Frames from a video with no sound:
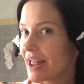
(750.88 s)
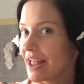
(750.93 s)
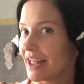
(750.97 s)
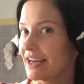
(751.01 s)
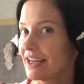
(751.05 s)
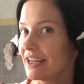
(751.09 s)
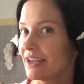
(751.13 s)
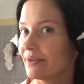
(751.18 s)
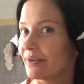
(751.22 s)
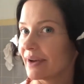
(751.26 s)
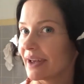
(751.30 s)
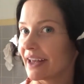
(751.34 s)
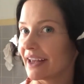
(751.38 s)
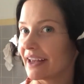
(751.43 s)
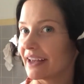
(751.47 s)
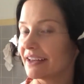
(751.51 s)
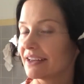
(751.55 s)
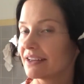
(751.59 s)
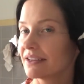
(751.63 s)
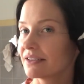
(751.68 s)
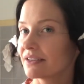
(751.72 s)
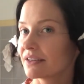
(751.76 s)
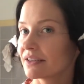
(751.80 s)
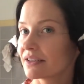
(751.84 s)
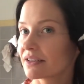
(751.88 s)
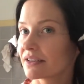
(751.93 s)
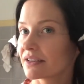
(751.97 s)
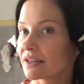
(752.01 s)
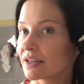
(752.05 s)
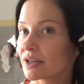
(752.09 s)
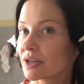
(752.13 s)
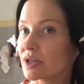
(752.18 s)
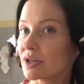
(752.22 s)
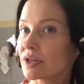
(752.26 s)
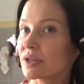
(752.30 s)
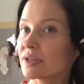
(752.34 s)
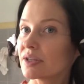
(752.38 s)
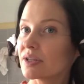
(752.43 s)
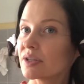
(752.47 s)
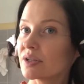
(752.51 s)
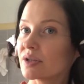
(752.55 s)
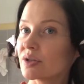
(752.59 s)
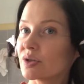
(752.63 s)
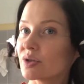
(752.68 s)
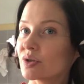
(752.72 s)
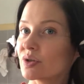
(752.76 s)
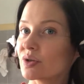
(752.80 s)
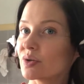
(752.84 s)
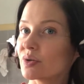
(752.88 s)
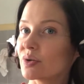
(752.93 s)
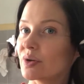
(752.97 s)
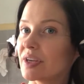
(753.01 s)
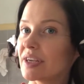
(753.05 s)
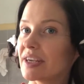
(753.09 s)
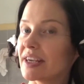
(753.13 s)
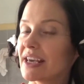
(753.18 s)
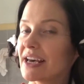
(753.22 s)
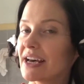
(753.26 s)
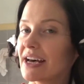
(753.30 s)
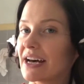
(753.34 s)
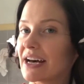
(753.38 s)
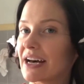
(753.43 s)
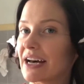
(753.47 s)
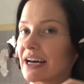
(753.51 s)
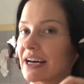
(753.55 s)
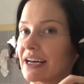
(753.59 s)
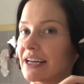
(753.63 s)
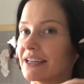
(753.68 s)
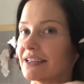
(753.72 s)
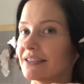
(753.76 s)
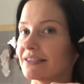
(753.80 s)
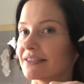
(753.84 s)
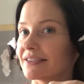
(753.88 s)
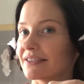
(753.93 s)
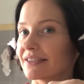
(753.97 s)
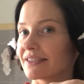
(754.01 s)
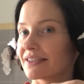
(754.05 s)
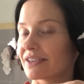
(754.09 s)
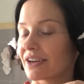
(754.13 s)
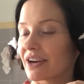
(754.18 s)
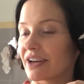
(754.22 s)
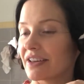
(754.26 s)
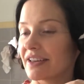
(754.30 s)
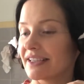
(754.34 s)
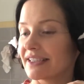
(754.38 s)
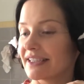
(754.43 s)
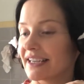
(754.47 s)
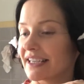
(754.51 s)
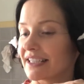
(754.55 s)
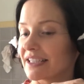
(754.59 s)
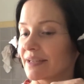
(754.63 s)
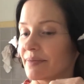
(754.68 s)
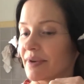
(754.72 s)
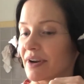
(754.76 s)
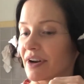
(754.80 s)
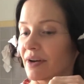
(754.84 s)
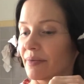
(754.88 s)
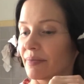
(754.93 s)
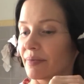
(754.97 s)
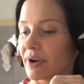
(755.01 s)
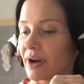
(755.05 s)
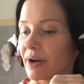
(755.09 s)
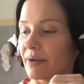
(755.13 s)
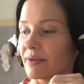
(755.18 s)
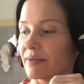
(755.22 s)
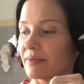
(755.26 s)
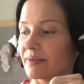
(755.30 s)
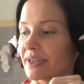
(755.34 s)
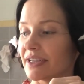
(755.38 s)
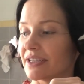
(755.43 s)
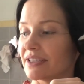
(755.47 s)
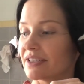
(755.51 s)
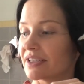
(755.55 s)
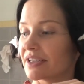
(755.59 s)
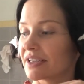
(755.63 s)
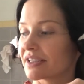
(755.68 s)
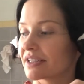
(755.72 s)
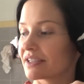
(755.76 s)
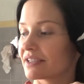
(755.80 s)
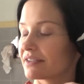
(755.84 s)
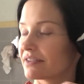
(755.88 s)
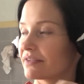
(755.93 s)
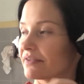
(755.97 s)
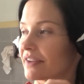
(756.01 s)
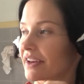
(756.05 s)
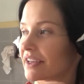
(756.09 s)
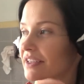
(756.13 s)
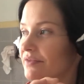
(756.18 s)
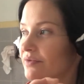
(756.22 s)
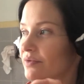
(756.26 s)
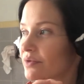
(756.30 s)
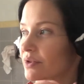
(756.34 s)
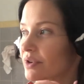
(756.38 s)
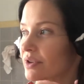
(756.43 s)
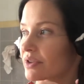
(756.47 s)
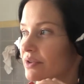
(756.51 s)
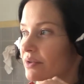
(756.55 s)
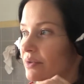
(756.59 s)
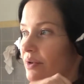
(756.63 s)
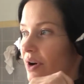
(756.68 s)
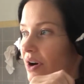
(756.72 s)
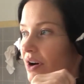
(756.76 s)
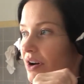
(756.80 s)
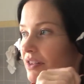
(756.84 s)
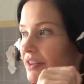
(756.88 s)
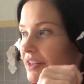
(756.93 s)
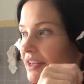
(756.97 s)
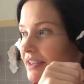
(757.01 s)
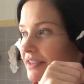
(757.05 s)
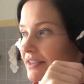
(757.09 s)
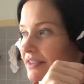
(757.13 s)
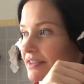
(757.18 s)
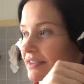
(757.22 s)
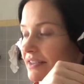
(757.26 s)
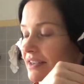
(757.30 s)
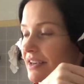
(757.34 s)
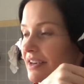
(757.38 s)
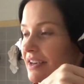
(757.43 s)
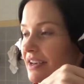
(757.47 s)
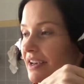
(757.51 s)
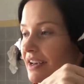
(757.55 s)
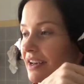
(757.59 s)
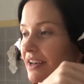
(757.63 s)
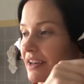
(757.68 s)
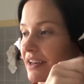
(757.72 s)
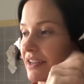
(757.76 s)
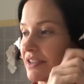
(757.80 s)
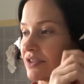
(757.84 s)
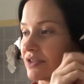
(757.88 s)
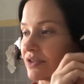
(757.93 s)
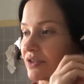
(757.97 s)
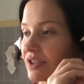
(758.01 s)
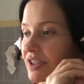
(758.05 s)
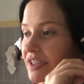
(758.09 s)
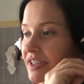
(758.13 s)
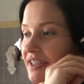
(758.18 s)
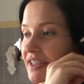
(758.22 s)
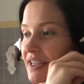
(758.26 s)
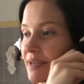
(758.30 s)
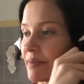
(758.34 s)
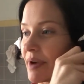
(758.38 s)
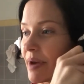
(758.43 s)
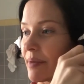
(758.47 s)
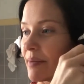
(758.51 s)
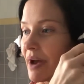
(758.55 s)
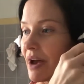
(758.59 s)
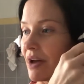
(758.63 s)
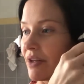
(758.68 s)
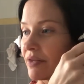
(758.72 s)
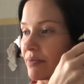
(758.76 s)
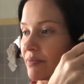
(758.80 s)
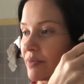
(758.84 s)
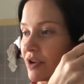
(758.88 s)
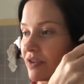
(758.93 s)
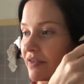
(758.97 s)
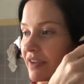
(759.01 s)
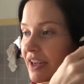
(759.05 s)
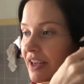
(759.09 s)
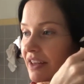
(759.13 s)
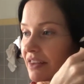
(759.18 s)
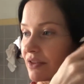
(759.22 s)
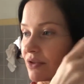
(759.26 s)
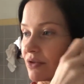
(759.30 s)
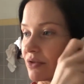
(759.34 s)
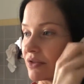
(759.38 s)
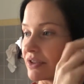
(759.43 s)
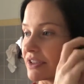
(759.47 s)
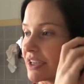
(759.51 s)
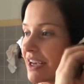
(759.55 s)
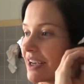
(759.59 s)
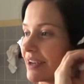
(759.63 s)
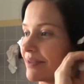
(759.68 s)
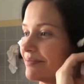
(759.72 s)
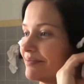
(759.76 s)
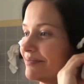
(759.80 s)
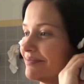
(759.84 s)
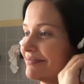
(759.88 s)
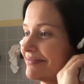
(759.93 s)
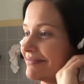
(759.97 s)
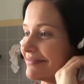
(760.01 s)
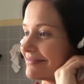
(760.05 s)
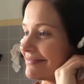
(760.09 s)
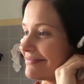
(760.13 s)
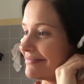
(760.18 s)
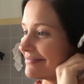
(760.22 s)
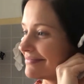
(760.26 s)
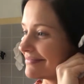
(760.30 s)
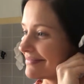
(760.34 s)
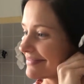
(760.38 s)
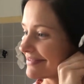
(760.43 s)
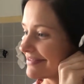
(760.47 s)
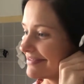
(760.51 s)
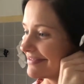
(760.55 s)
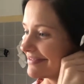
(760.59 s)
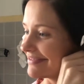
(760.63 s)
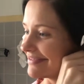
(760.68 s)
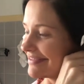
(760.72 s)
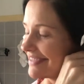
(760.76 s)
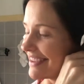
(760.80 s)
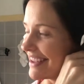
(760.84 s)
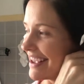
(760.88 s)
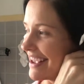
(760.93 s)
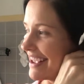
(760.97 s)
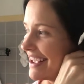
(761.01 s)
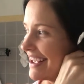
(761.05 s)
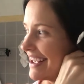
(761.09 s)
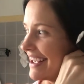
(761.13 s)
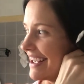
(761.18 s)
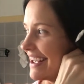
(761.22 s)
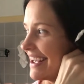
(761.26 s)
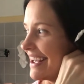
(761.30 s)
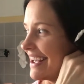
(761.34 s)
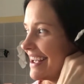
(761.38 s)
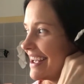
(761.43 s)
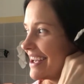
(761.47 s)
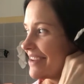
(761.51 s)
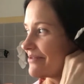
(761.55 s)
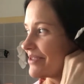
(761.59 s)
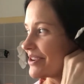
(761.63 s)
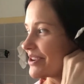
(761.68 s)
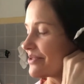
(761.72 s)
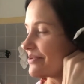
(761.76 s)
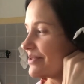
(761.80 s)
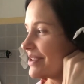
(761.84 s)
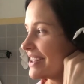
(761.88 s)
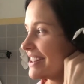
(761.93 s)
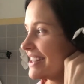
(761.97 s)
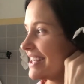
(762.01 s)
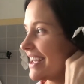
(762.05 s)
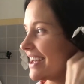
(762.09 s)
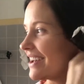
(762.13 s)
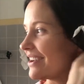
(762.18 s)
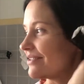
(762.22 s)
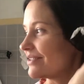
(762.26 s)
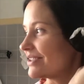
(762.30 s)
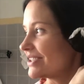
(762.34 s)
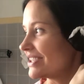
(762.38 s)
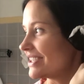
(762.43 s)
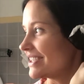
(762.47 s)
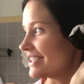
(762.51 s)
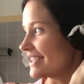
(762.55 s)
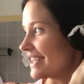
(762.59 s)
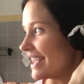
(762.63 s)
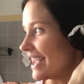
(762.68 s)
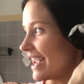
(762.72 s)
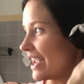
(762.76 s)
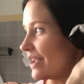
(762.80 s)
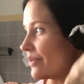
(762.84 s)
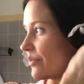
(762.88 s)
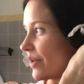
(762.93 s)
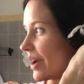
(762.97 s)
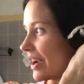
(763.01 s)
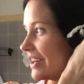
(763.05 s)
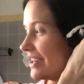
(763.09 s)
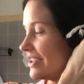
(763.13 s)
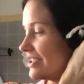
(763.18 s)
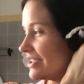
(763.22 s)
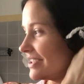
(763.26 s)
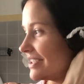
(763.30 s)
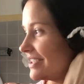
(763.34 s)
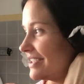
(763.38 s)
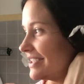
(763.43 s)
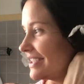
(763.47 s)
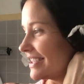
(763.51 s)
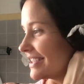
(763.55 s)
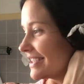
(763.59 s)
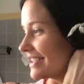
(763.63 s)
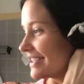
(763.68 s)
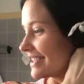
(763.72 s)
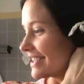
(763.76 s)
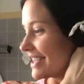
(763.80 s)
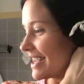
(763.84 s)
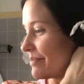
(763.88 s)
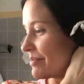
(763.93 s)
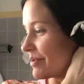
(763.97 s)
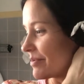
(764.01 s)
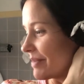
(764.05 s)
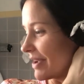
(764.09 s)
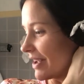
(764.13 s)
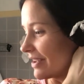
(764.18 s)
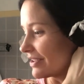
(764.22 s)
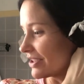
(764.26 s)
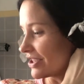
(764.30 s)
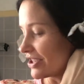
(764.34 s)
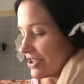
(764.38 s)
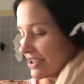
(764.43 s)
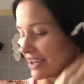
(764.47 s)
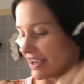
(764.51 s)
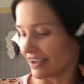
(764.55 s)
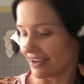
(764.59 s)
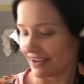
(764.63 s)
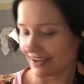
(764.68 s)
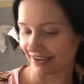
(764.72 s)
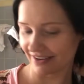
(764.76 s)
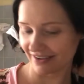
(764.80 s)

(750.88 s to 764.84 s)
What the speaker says: Anyway, so yeah, sorry this takes a bit. I'll probably just fast forward through all this and you'll just see my mouth moving the whole time. I wonder what the hell was she saying, and why didn't she just keep her mouth shut?